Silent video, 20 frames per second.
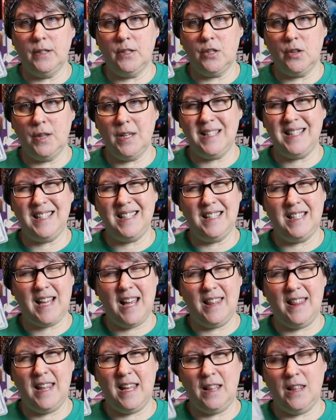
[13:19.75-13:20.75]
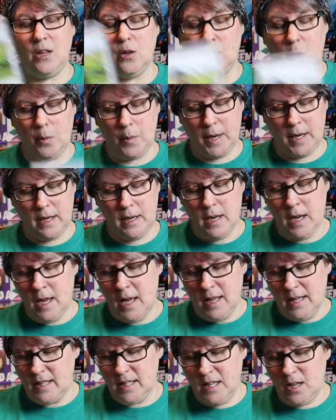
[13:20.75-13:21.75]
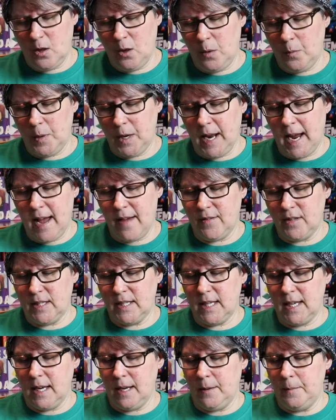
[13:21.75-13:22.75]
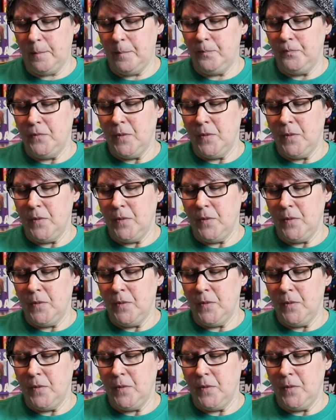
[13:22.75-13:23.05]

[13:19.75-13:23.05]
So this is, I think, the only one. This is the only one I haven't seen.